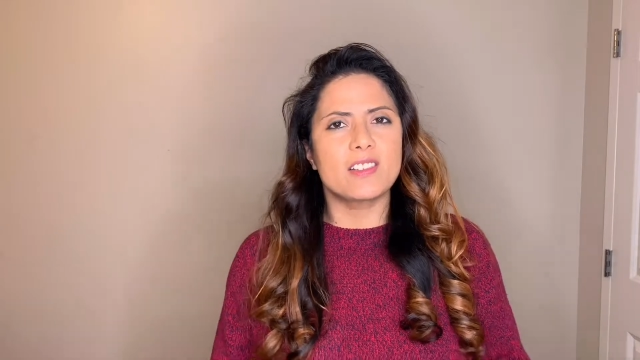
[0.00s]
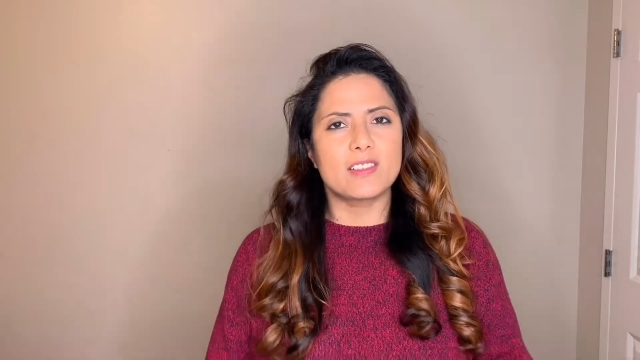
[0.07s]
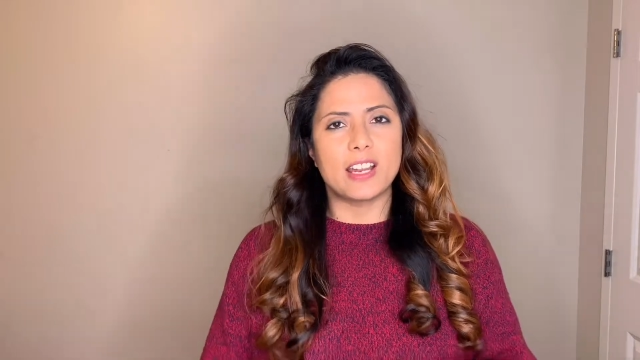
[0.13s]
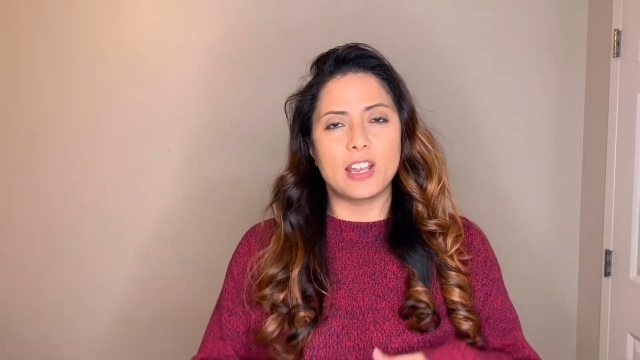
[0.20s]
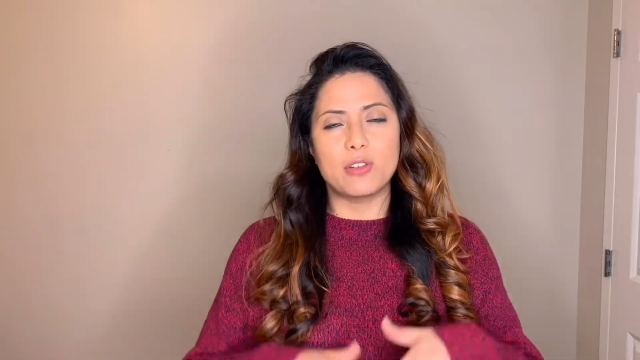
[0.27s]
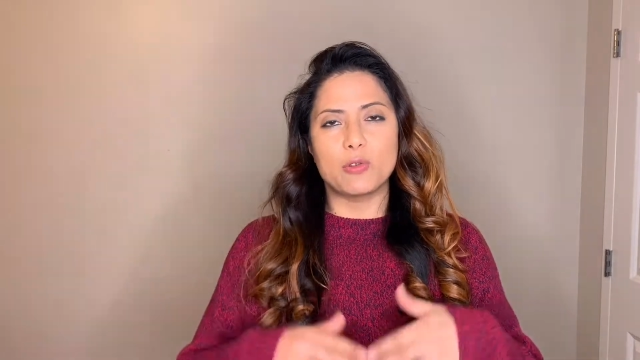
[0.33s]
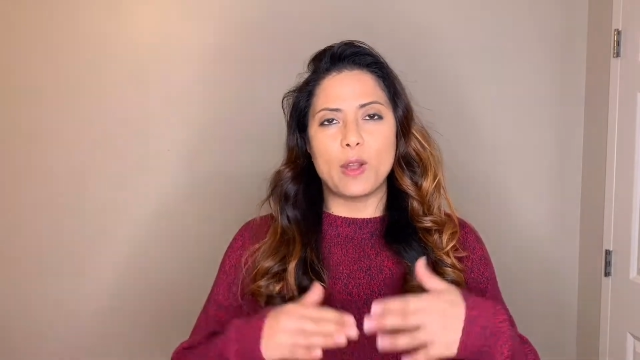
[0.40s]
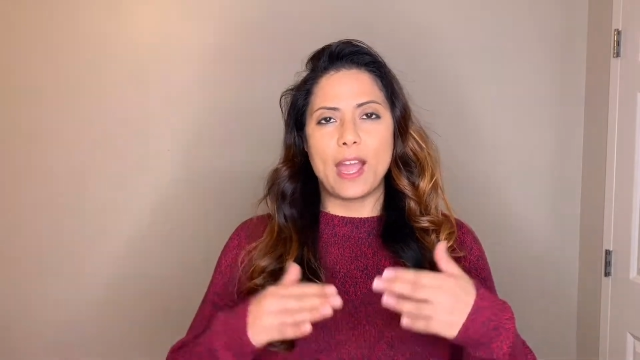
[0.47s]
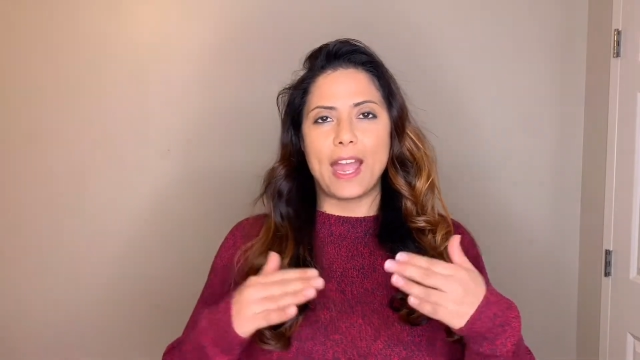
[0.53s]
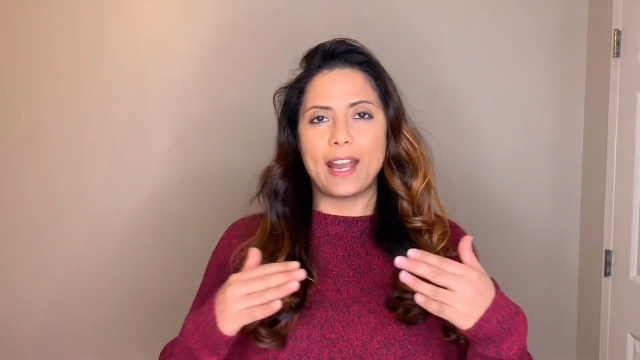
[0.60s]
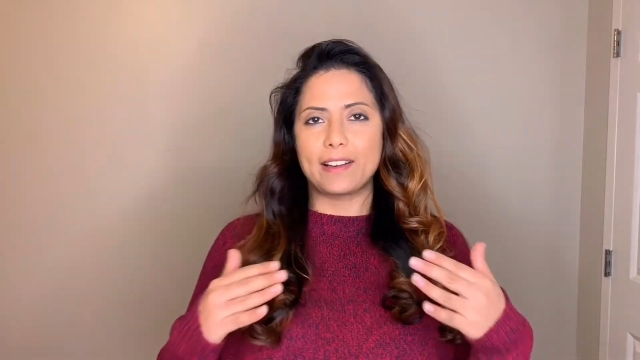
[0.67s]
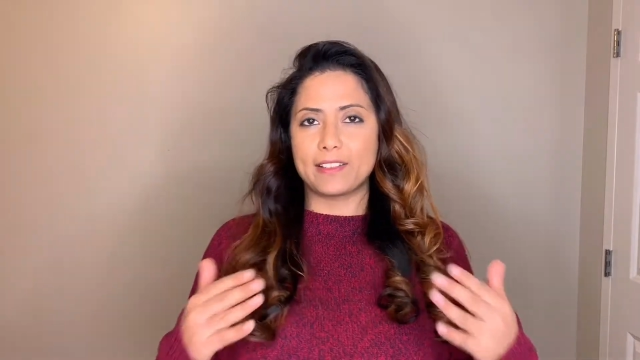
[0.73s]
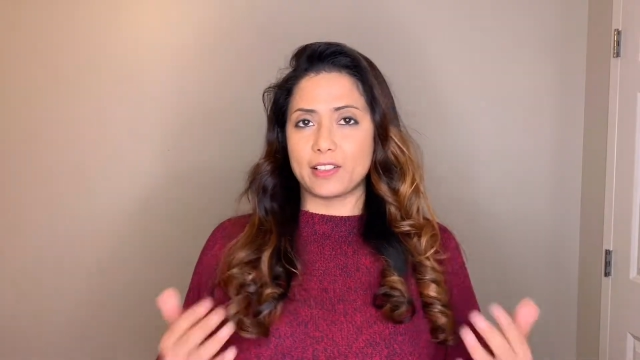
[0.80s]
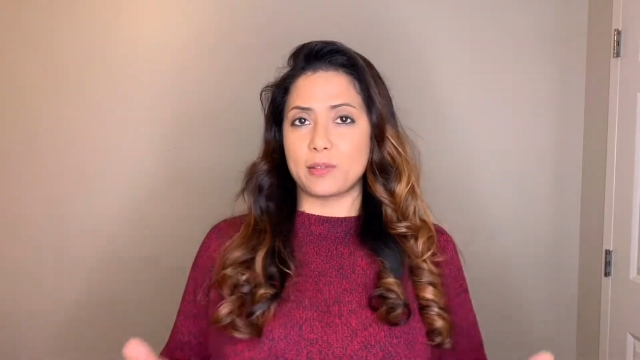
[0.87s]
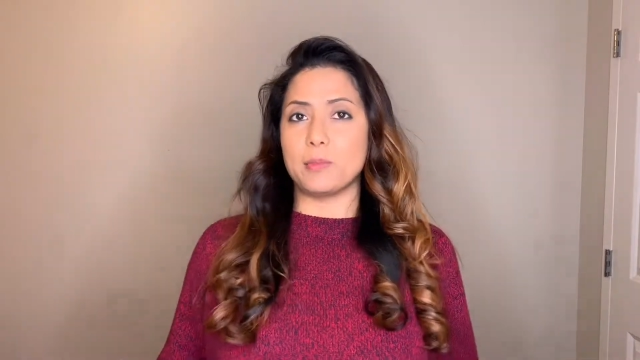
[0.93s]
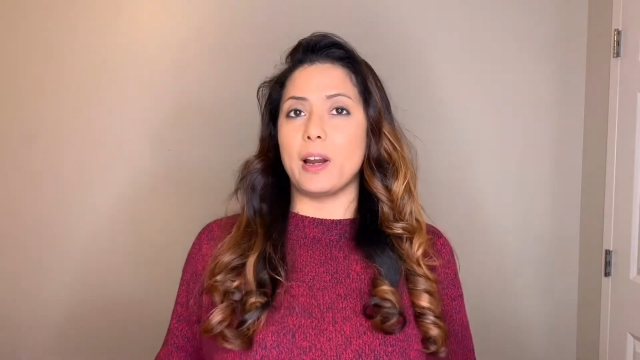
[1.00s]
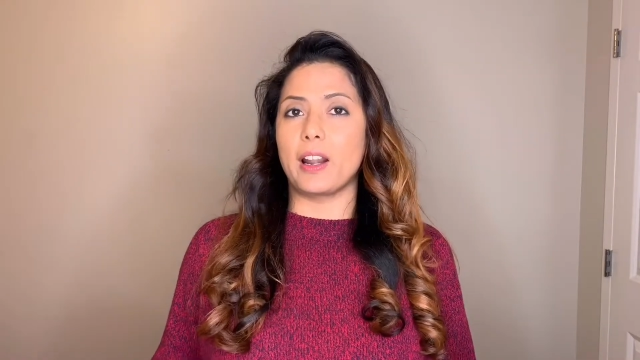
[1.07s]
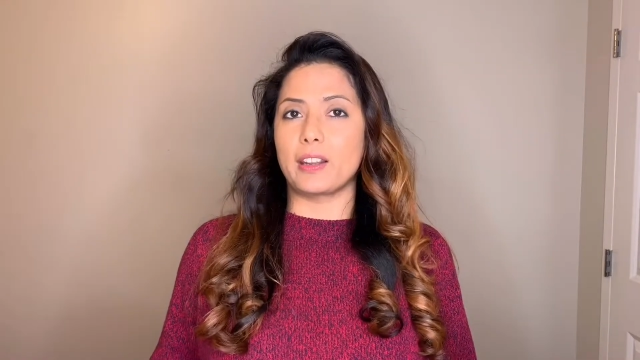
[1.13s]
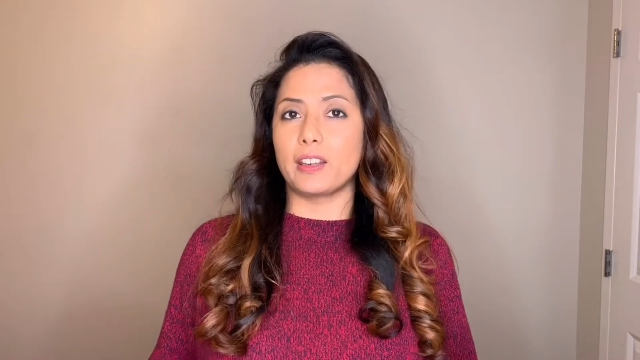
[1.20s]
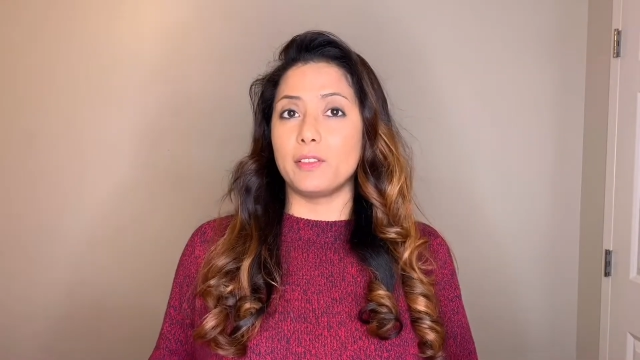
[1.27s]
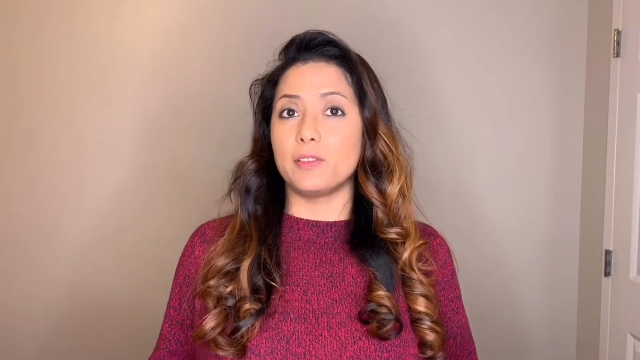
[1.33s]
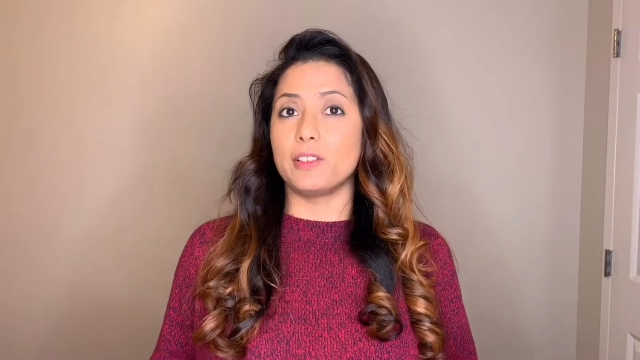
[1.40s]
tries to act
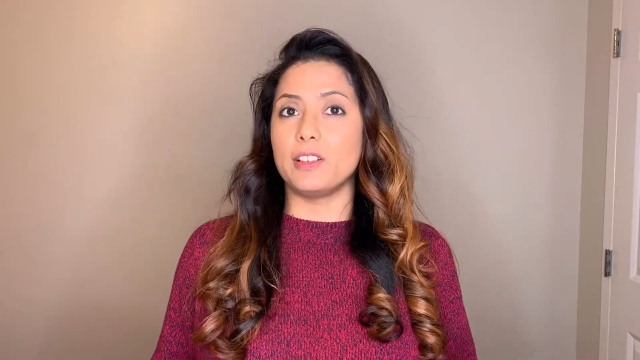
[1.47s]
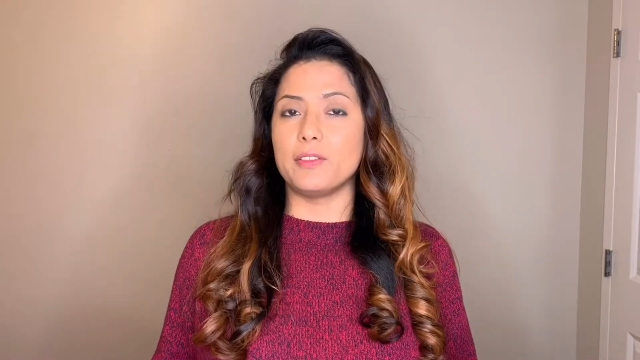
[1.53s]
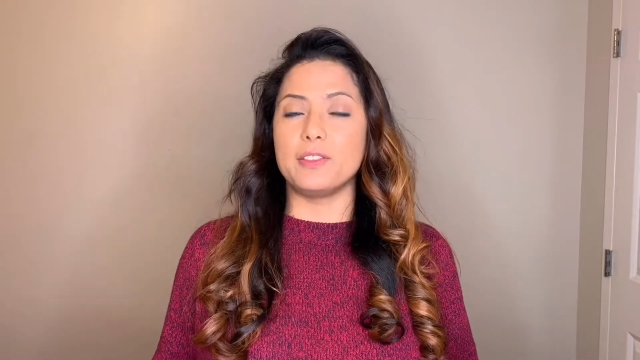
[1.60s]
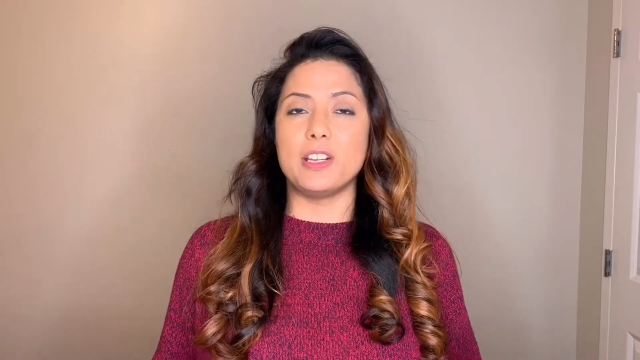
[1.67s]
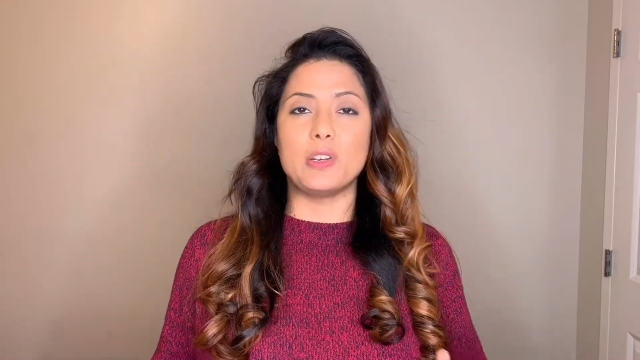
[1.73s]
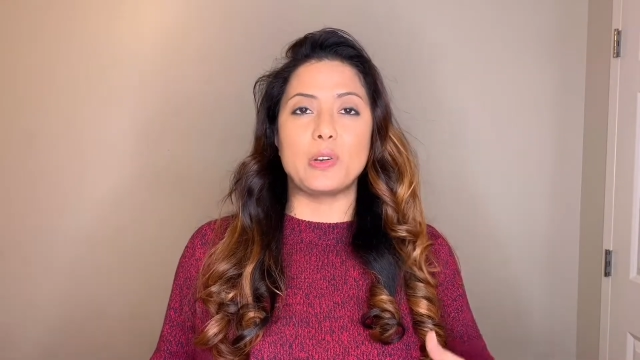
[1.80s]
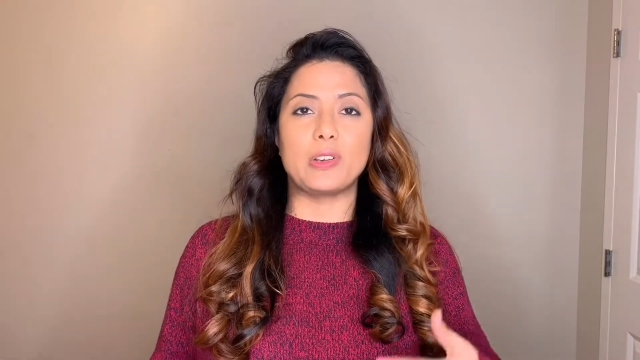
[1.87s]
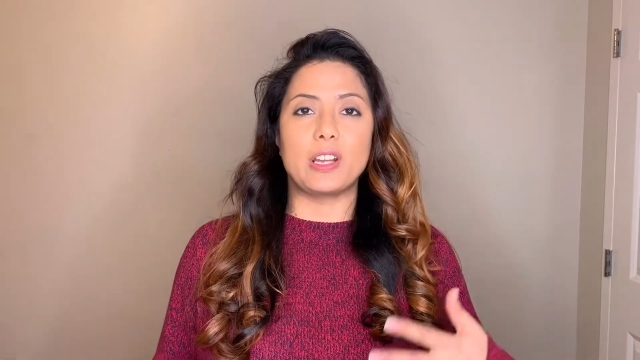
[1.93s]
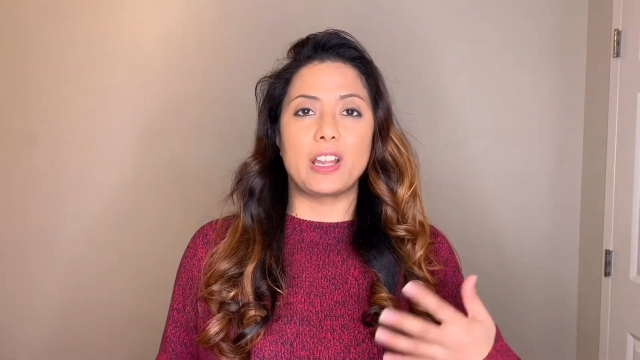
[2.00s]
smart, even if they don't